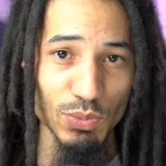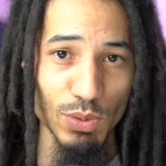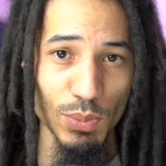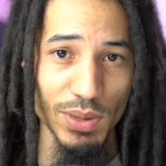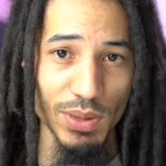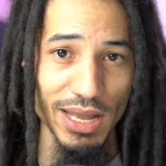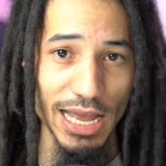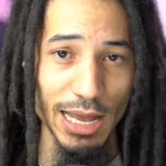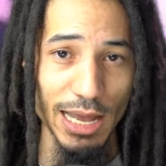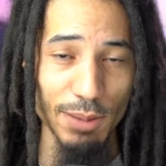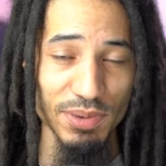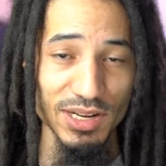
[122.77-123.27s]
what will
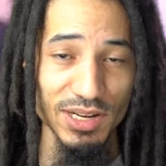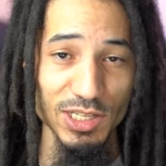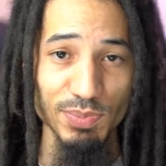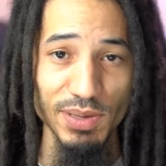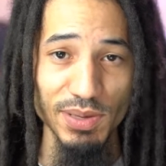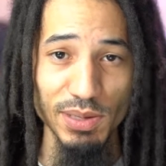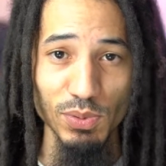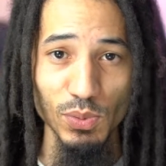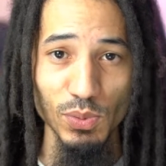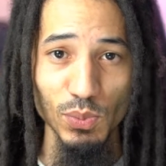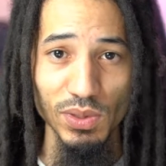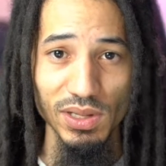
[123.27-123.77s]
happen is
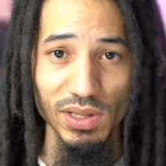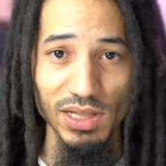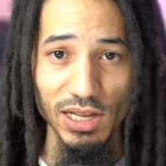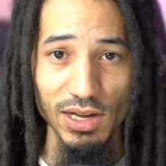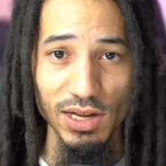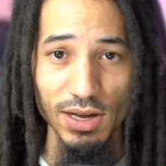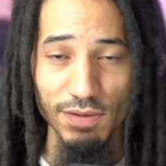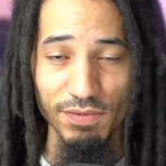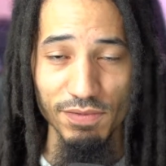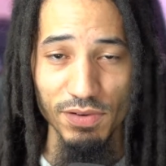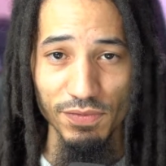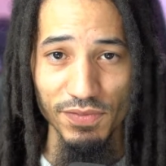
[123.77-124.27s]
people will click
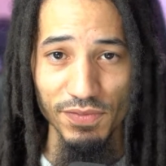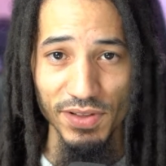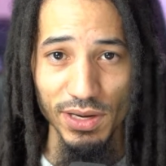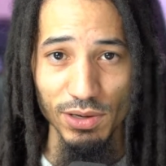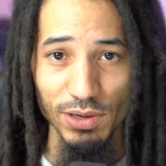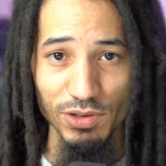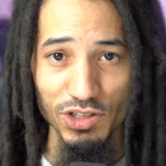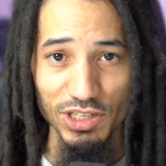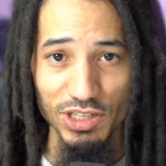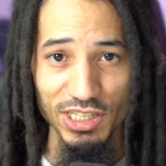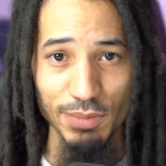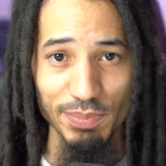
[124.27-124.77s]
off your video
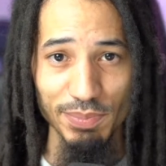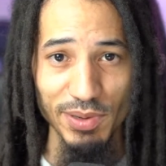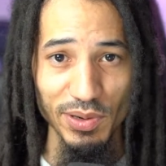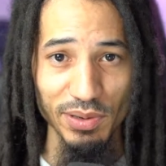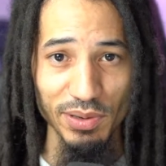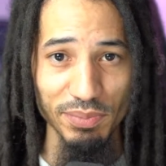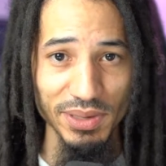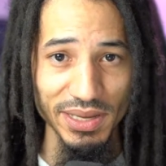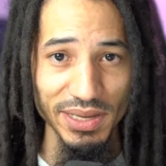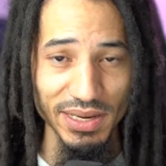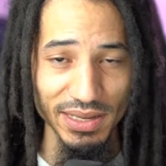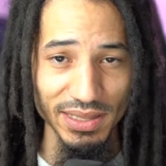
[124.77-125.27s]
just about
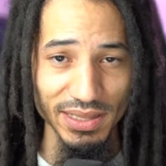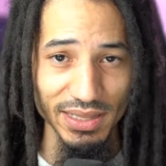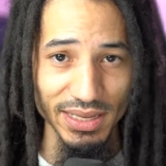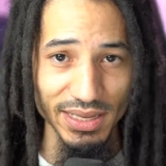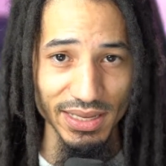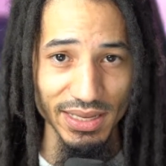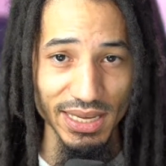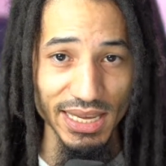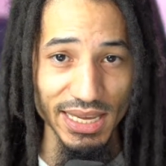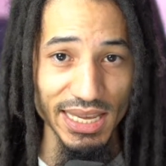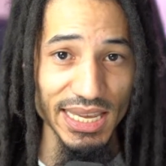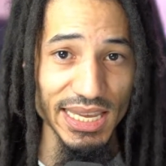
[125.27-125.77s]

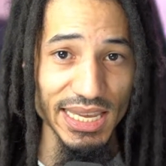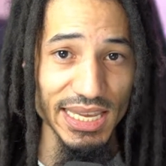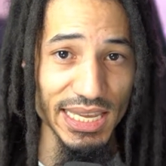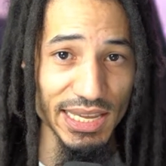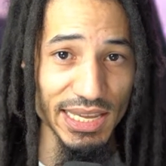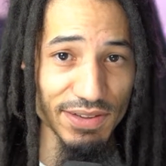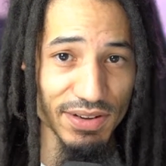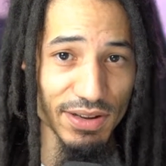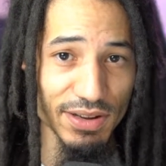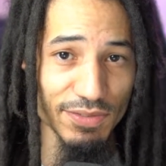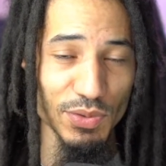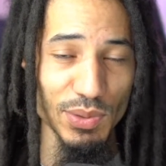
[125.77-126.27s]
immediately,
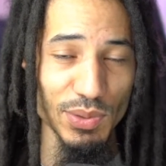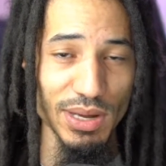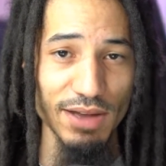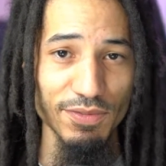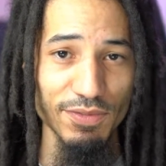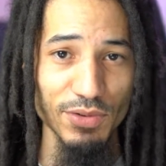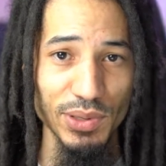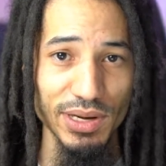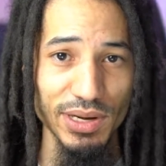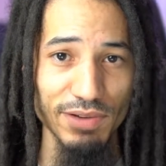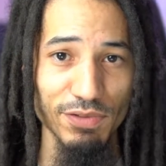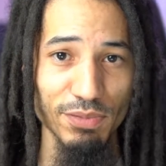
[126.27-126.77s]
even if you
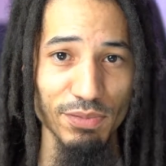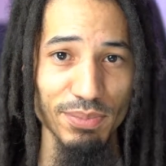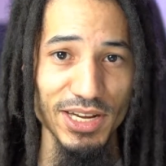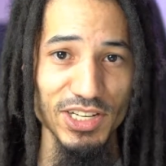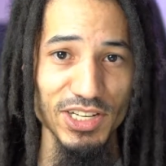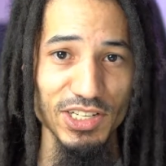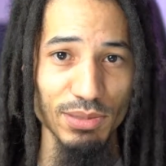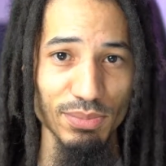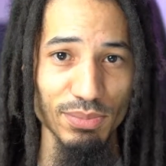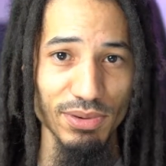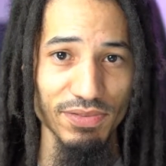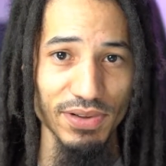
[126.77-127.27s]
have good
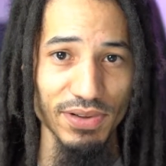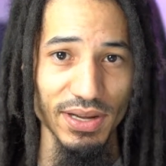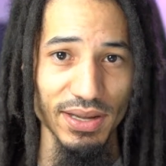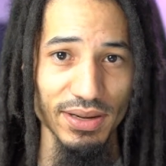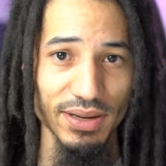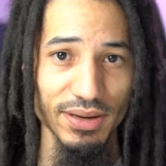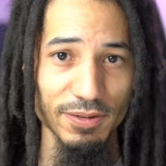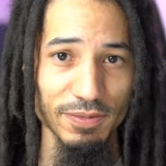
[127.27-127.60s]
information to provide.